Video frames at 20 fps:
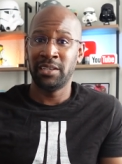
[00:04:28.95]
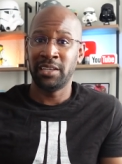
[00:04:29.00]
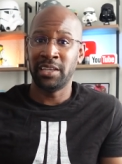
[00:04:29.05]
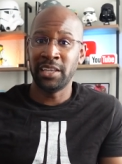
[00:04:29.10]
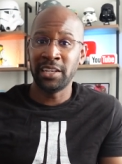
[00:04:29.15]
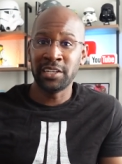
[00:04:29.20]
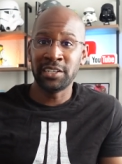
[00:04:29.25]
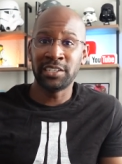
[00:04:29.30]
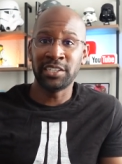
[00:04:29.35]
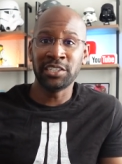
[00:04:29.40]

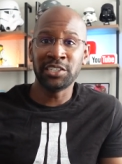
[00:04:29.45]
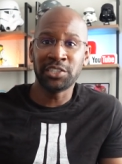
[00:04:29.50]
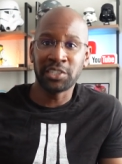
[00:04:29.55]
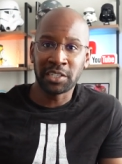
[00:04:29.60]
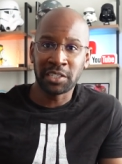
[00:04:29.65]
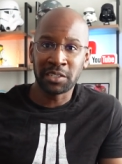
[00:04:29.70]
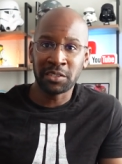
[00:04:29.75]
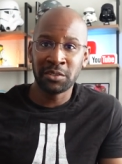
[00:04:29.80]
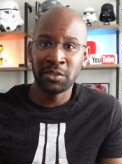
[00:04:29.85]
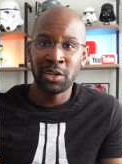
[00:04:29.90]
In
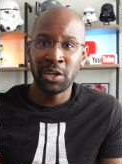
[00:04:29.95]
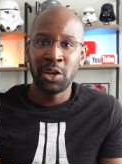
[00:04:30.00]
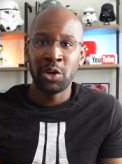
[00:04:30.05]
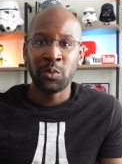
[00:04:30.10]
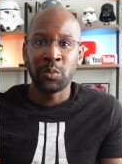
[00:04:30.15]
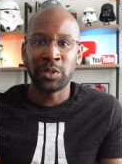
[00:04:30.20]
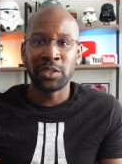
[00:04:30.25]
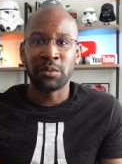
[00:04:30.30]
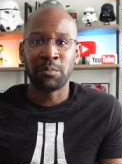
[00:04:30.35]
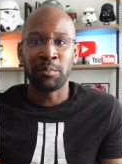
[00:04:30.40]
addition,
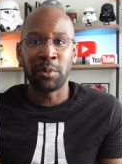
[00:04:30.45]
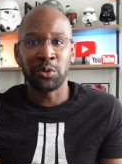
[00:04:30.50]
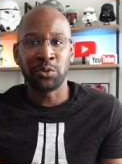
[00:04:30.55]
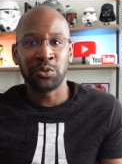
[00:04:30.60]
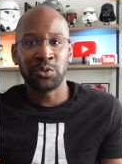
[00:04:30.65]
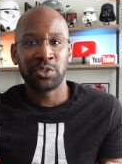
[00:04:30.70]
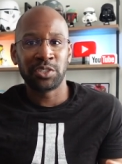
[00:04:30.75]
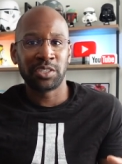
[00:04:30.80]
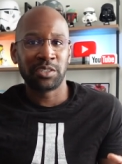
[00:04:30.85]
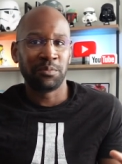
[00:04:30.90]
with
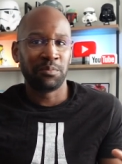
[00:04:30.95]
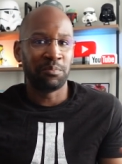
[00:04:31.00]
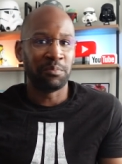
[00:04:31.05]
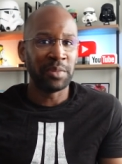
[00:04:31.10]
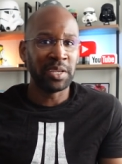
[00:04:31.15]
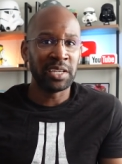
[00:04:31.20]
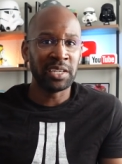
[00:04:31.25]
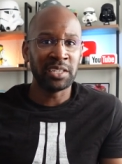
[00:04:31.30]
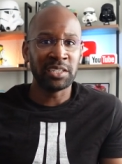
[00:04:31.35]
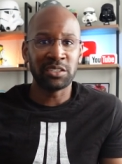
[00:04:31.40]
most
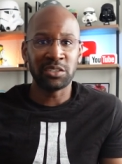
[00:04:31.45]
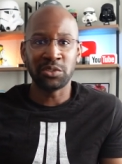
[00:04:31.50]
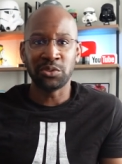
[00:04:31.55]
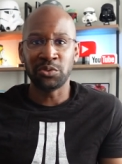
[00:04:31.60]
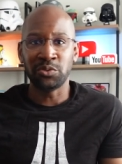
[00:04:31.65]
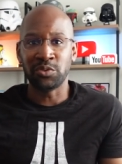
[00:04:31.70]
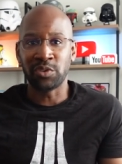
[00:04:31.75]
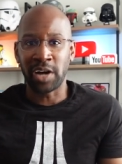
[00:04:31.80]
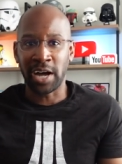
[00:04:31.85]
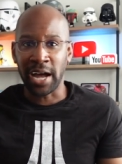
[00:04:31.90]
mid
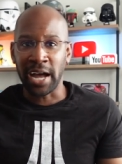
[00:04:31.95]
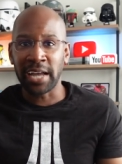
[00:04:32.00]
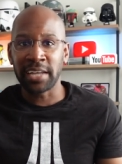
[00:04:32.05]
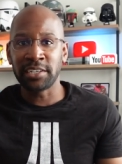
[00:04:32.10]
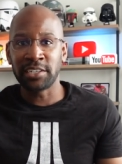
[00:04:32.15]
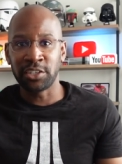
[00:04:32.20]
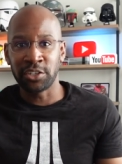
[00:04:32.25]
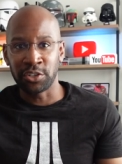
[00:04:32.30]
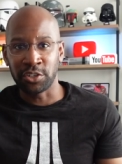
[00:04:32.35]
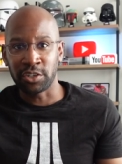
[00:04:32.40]
to high
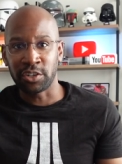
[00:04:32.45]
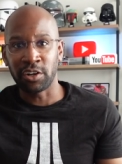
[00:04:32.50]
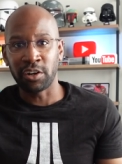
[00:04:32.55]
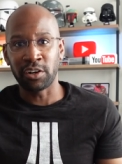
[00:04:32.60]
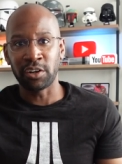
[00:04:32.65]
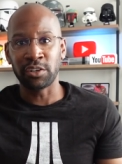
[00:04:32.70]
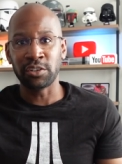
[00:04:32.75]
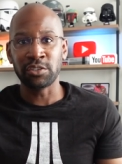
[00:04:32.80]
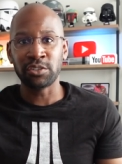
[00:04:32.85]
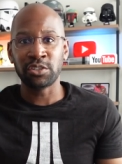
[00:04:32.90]
tier
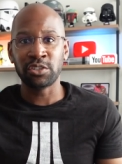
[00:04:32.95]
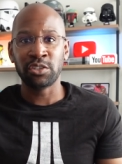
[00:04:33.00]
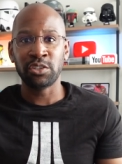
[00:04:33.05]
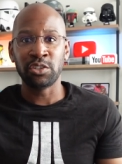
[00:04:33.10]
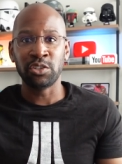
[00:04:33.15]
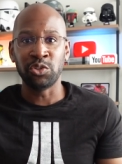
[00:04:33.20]
cards,